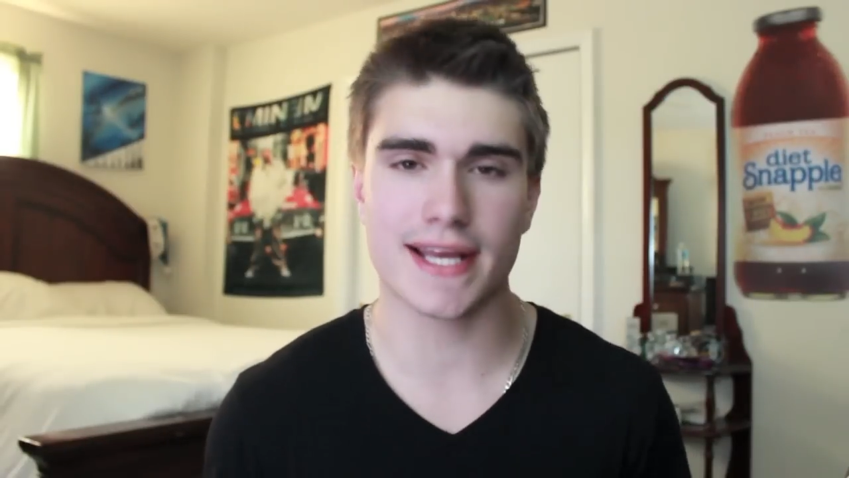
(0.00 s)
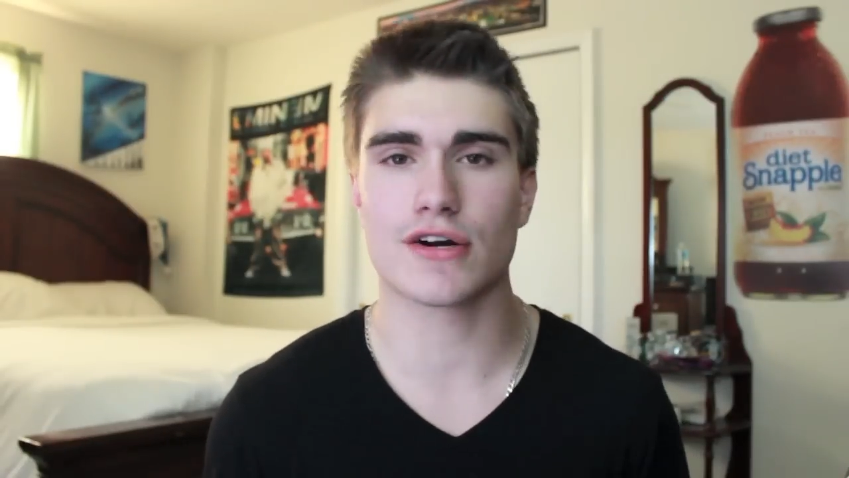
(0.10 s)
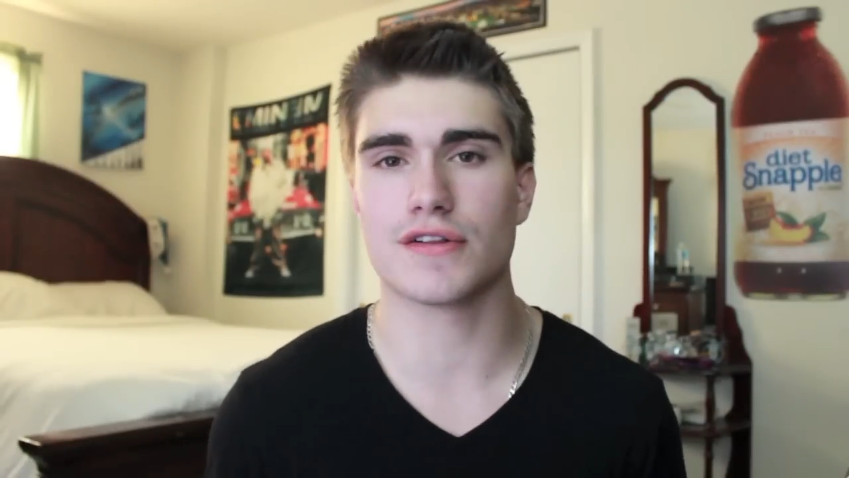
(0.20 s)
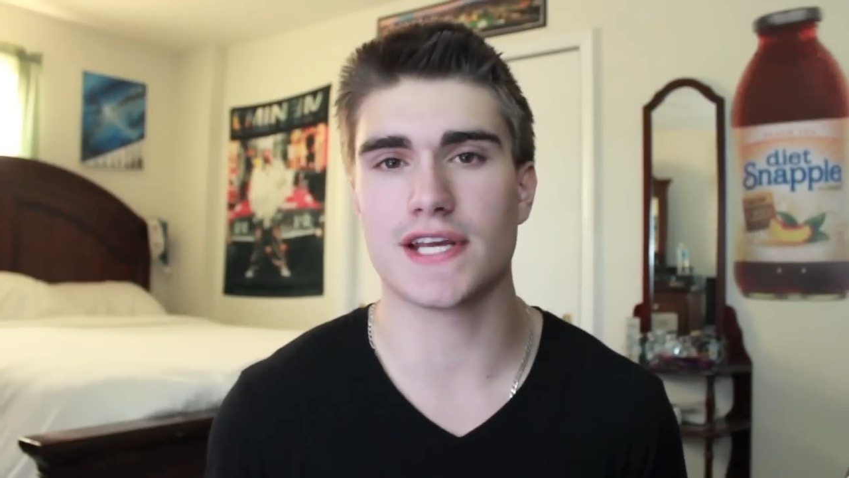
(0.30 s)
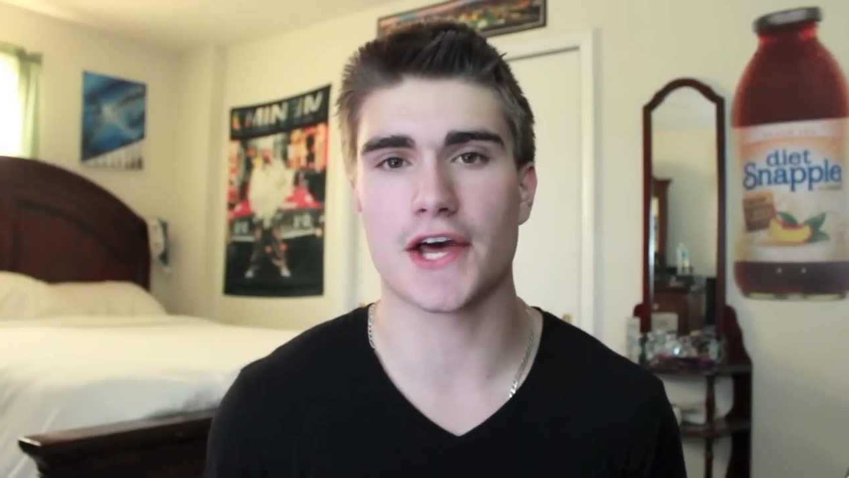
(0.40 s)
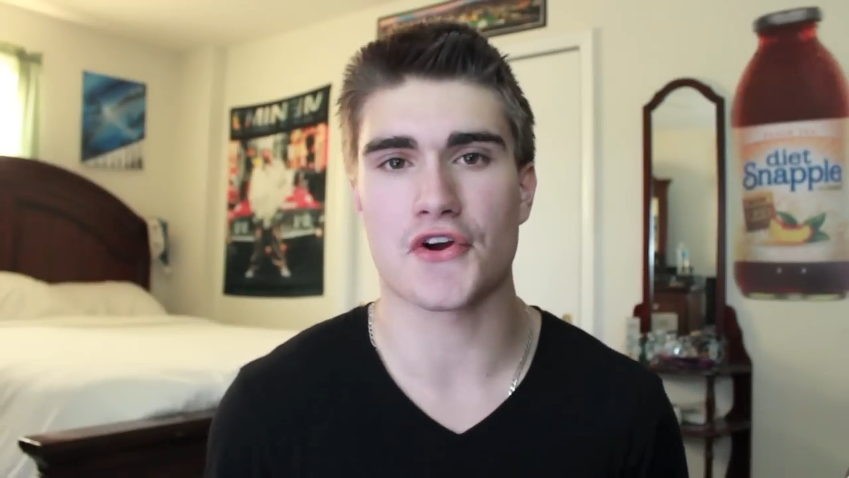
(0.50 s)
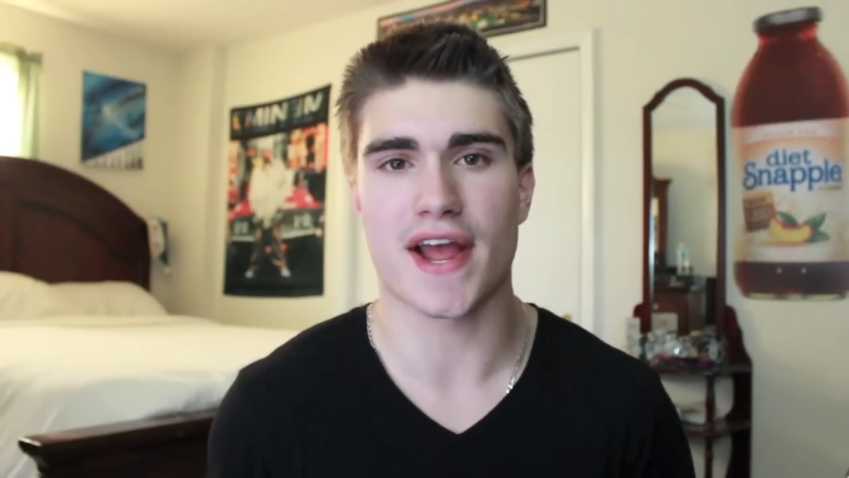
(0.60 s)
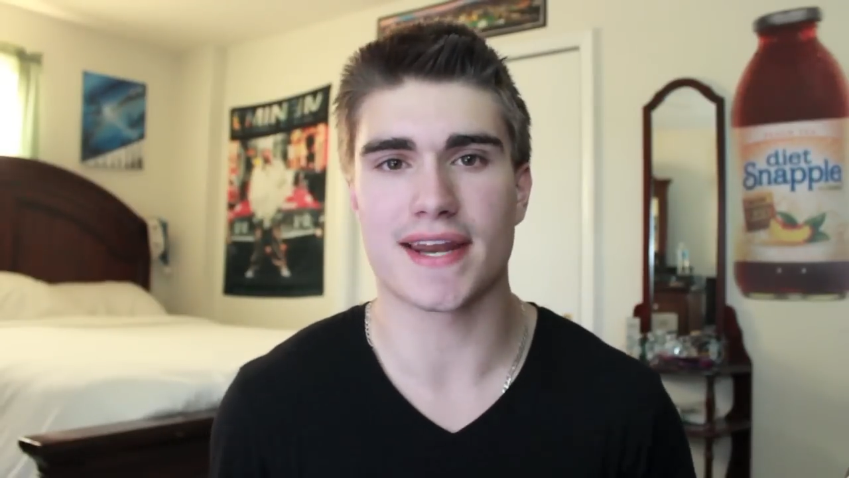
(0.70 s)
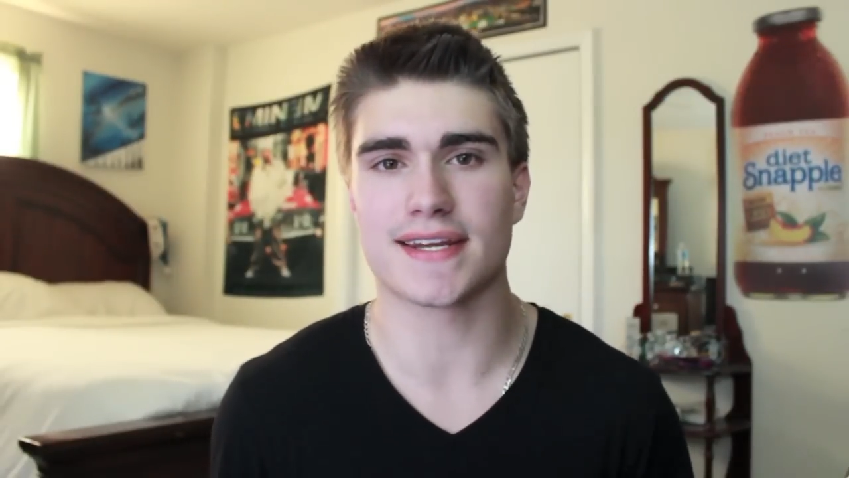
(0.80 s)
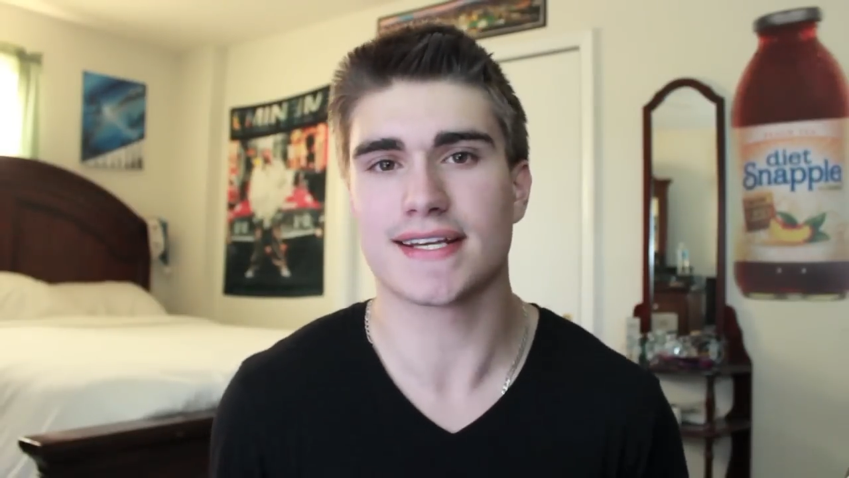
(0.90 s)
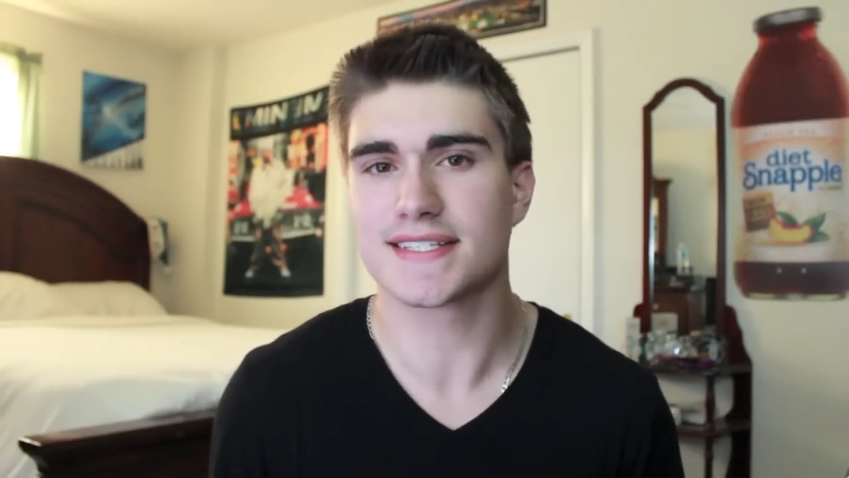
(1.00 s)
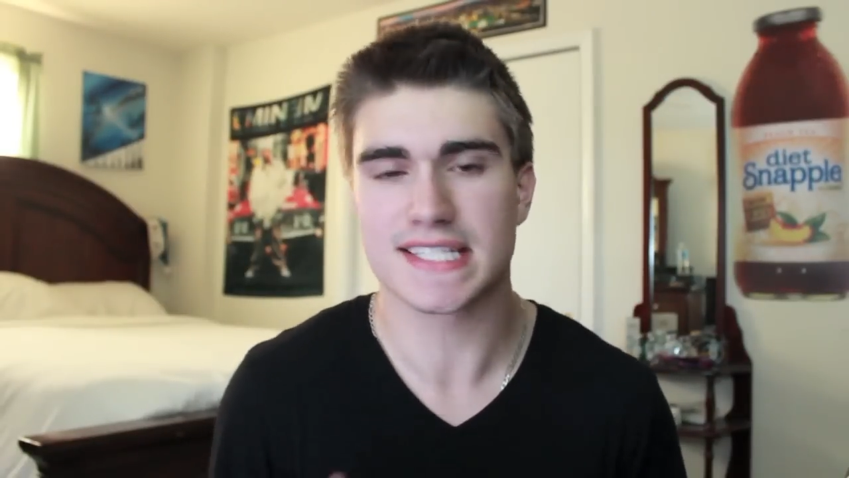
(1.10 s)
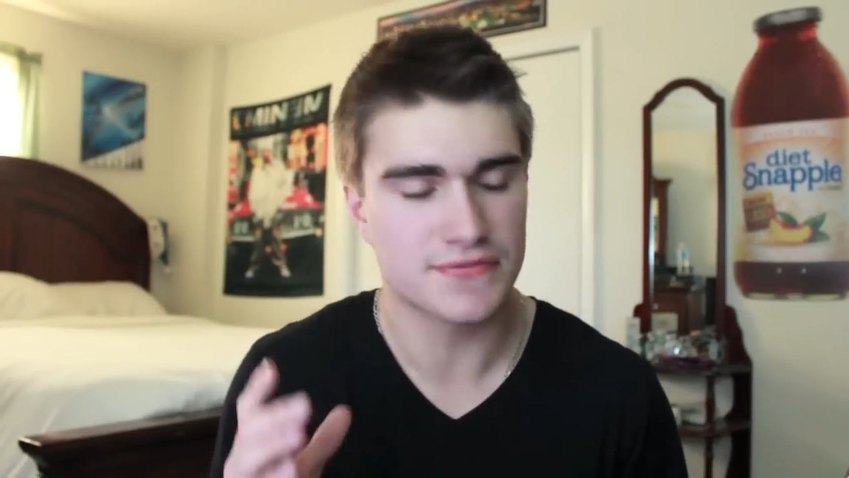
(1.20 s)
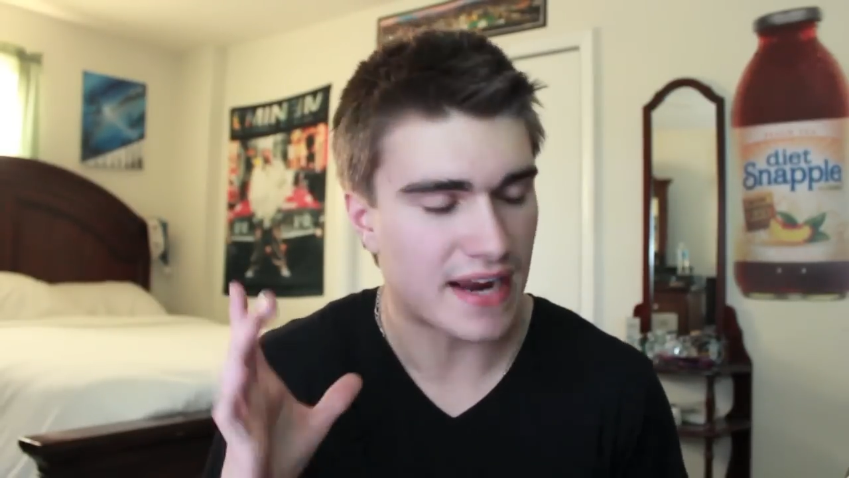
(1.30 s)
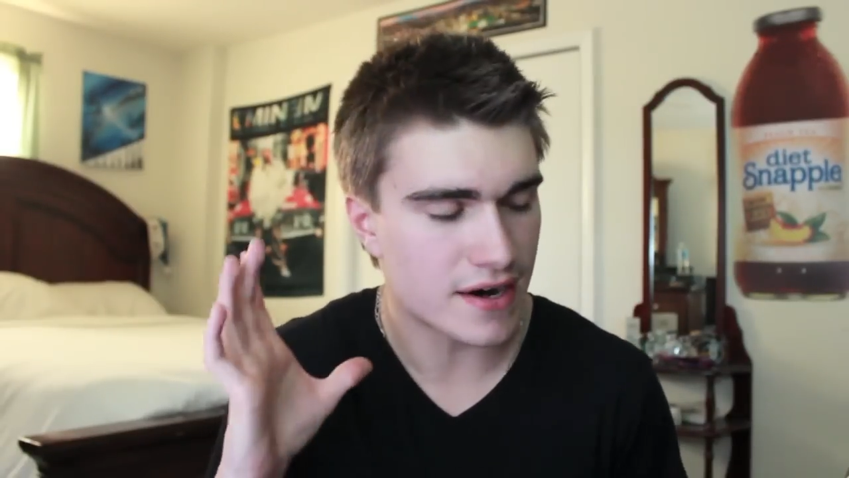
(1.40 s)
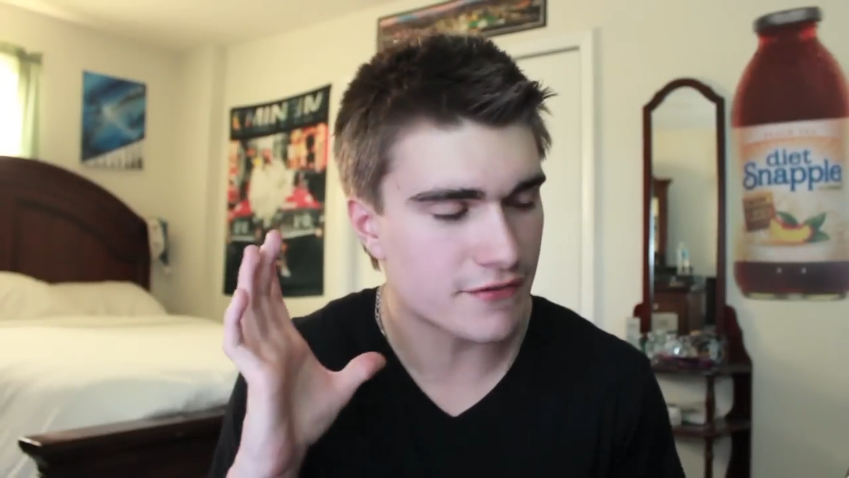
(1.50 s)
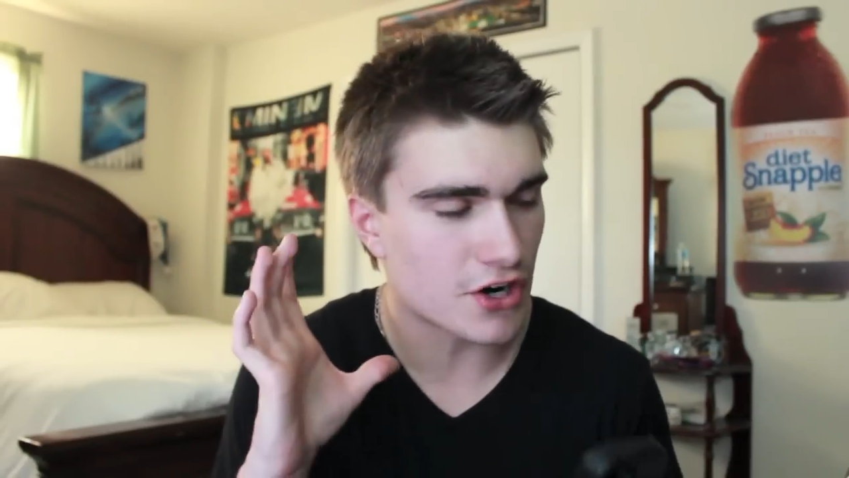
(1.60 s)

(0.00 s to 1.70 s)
hear on the other end is this very,